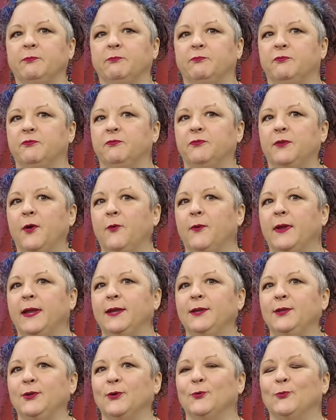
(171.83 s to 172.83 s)

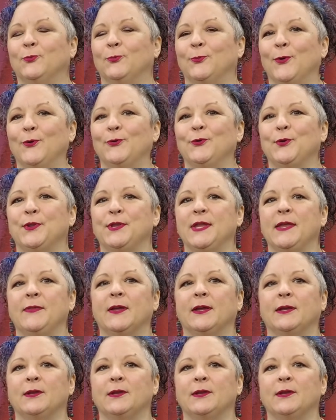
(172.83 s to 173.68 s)
flowy, you won't see the